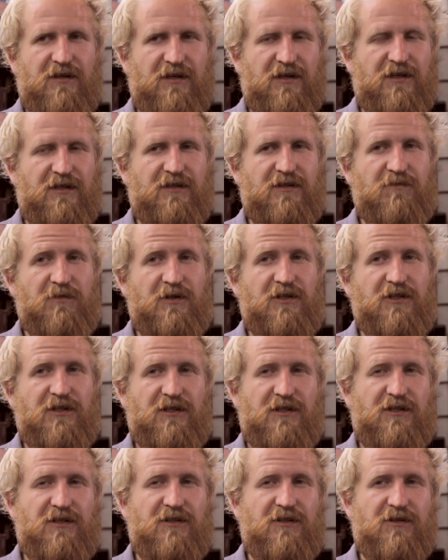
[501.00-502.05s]
Like, it's much
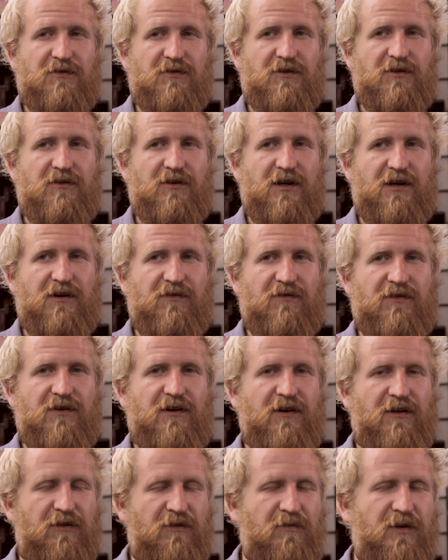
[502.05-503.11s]
easier when you have
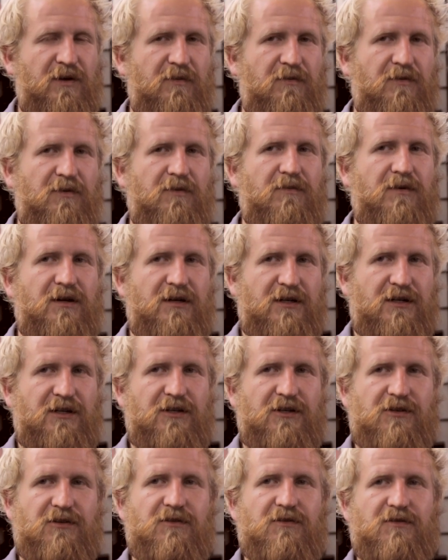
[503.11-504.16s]
other people
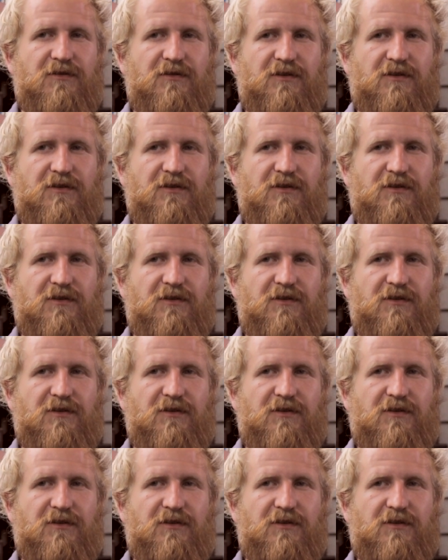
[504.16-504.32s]
behind you